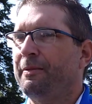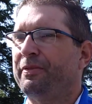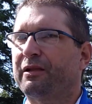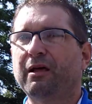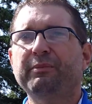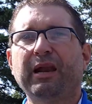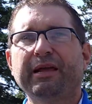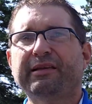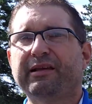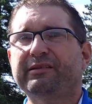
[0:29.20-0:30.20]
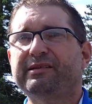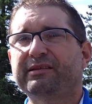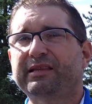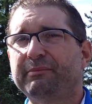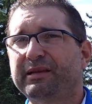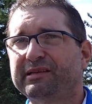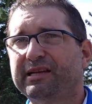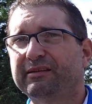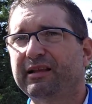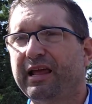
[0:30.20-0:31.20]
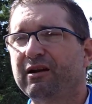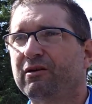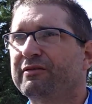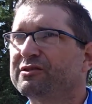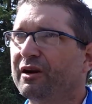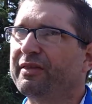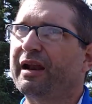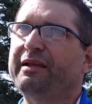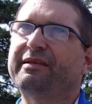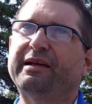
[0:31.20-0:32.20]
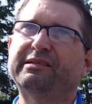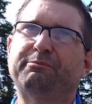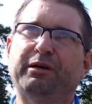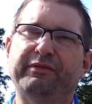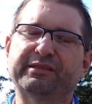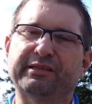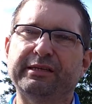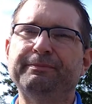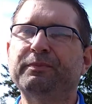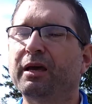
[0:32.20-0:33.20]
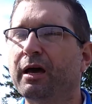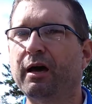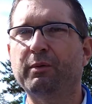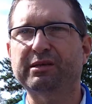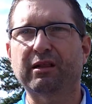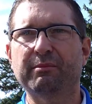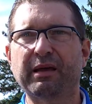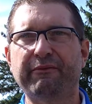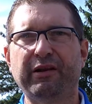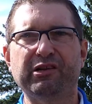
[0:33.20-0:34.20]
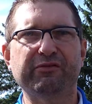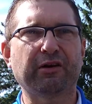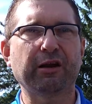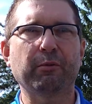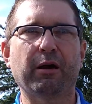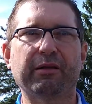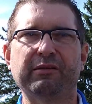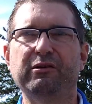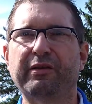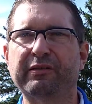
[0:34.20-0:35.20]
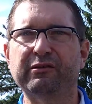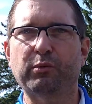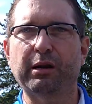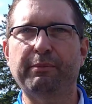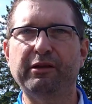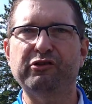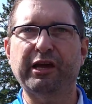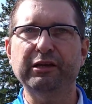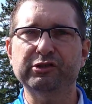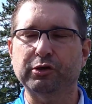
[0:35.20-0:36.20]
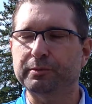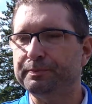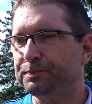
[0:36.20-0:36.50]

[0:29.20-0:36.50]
The club that I'm testing today, or sorry, that I tested previously, was a club that finished very well at the 2020 PGA Show.